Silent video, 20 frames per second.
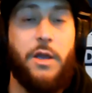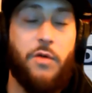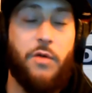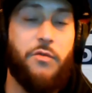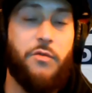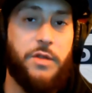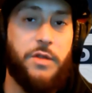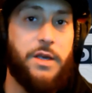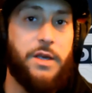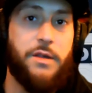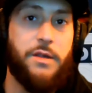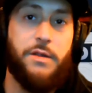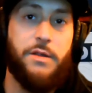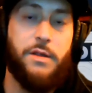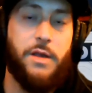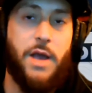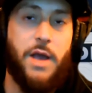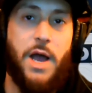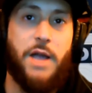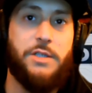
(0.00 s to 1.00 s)
for this,
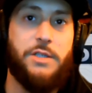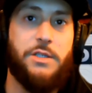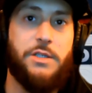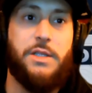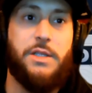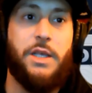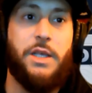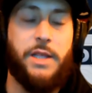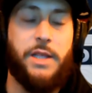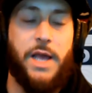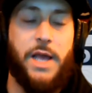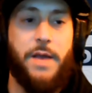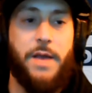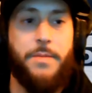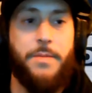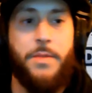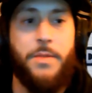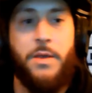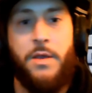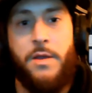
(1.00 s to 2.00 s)
I just think that
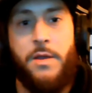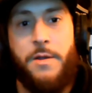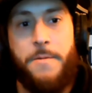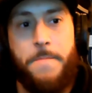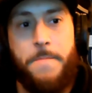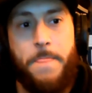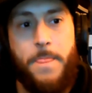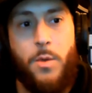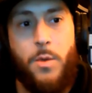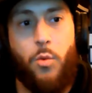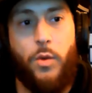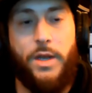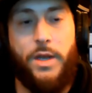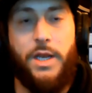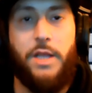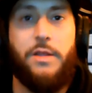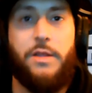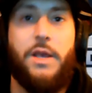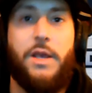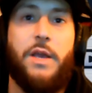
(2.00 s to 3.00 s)
we
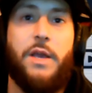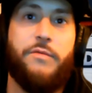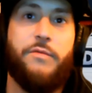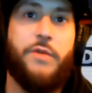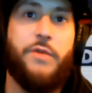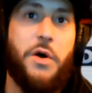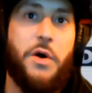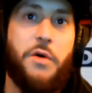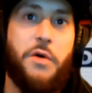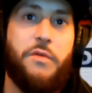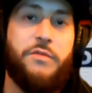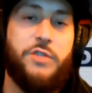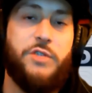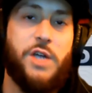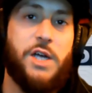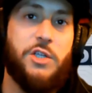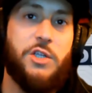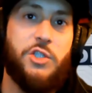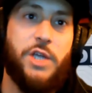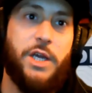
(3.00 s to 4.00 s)
need to involve
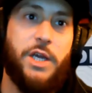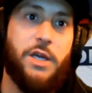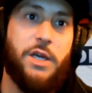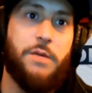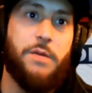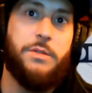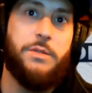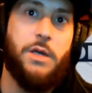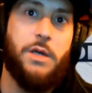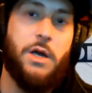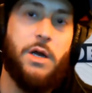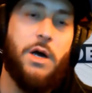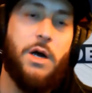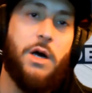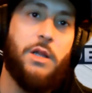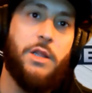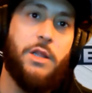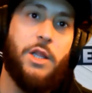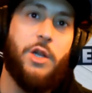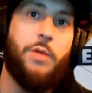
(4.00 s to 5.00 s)
Josh Jacobs a
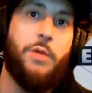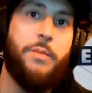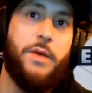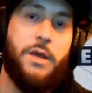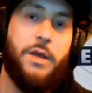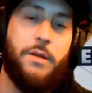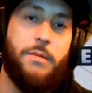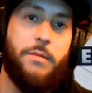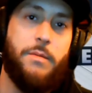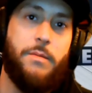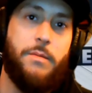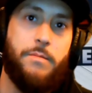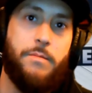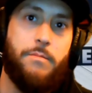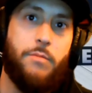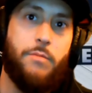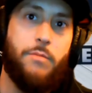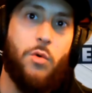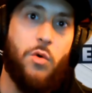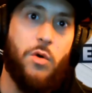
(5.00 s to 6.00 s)
little bit
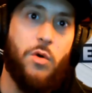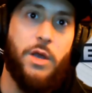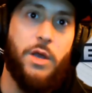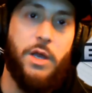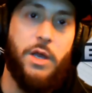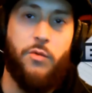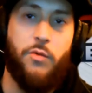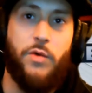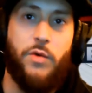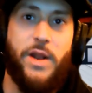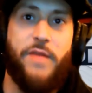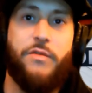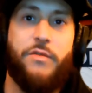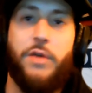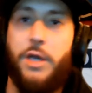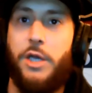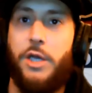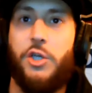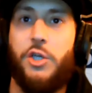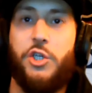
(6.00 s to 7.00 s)
more in whatever
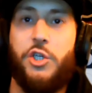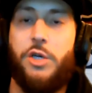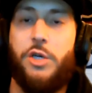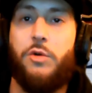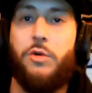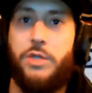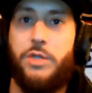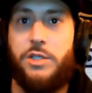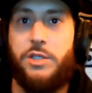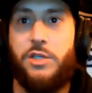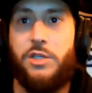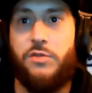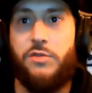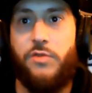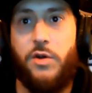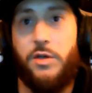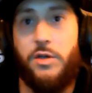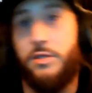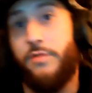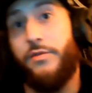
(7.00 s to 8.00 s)
he shows us, as
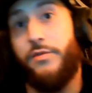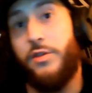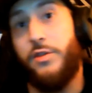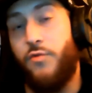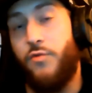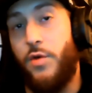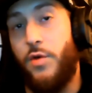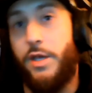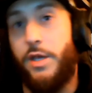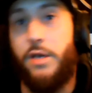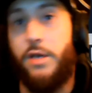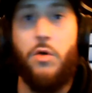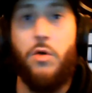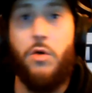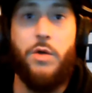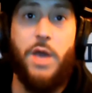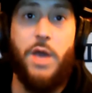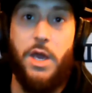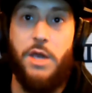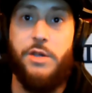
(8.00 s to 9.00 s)
far as if it's running,
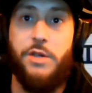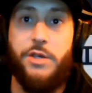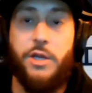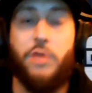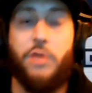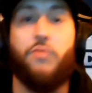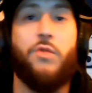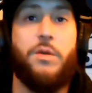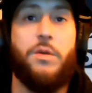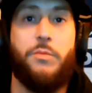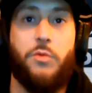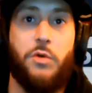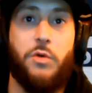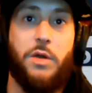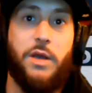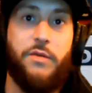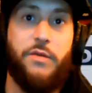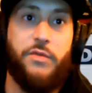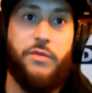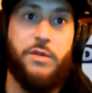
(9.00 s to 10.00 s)
okay, he's going to run more.
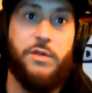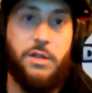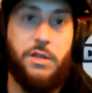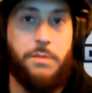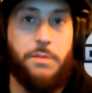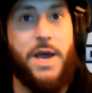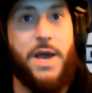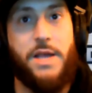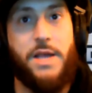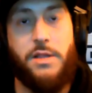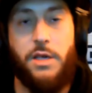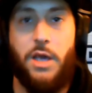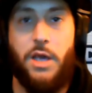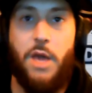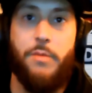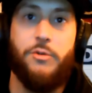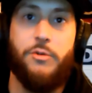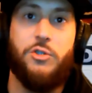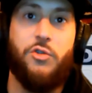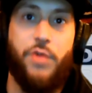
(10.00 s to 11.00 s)
If it's in the passing
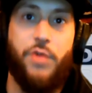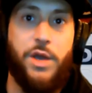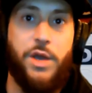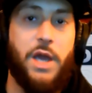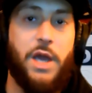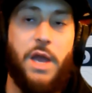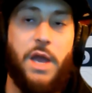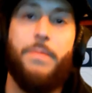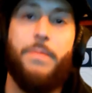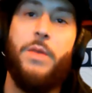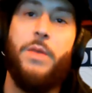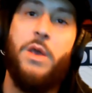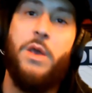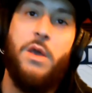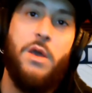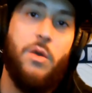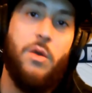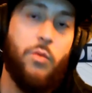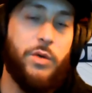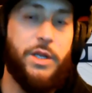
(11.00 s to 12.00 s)
game or screen game,
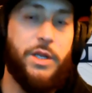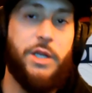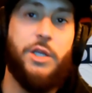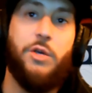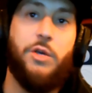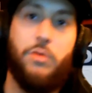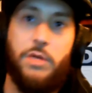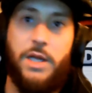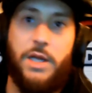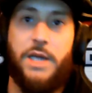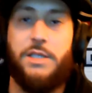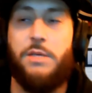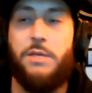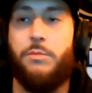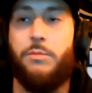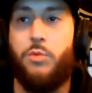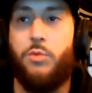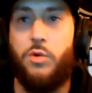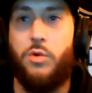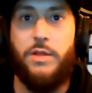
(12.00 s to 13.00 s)
we need to utilize him
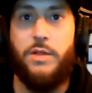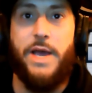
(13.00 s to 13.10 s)
more in